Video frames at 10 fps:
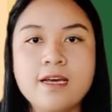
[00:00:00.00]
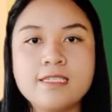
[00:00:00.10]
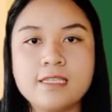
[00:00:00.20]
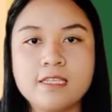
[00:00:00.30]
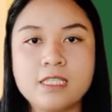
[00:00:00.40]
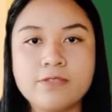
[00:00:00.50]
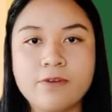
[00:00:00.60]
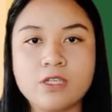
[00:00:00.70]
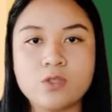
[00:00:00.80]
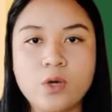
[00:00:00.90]

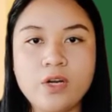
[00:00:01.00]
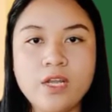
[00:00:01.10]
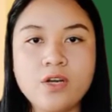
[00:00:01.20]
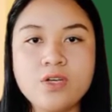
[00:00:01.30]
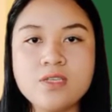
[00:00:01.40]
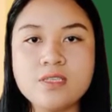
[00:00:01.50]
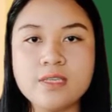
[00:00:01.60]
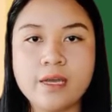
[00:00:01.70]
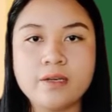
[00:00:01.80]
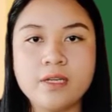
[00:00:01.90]
satisfactory
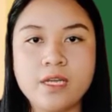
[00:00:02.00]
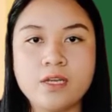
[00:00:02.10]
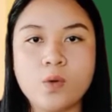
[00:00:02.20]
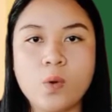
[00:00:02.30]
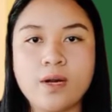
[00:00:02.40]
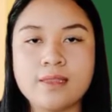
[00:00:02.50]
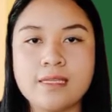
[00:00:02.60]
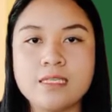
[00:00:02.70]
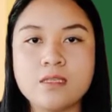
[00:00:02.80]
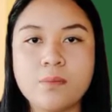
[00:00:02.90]
understanding or at
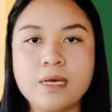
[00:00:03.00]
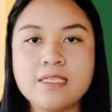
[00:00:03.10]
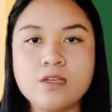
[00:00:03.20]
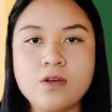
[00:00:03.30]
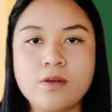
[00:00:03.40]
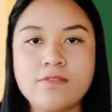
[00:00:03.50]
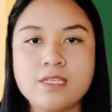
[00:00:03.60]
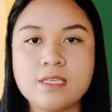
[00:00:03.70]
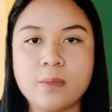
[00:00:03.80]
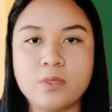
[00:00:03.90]
least mastery of the
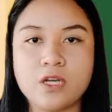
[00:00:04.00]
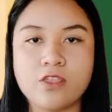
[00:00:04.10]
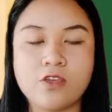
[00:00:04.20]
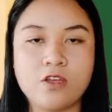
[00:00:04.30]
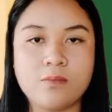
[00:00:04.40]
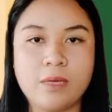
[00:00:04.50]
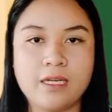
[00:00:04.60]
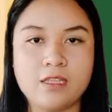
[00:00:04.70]
subject taught by the